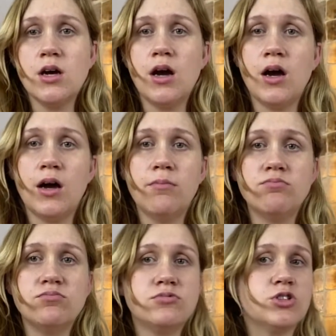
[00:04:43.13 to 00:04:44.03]

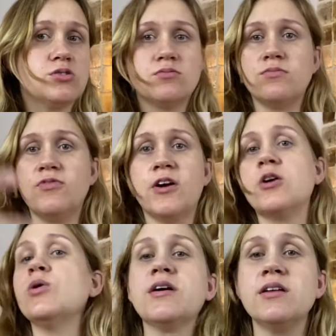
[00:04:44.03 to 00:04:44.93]
um, just very
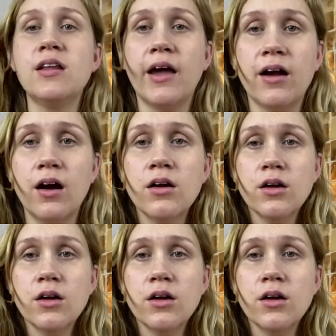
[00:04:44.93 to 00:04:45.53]
quickly like a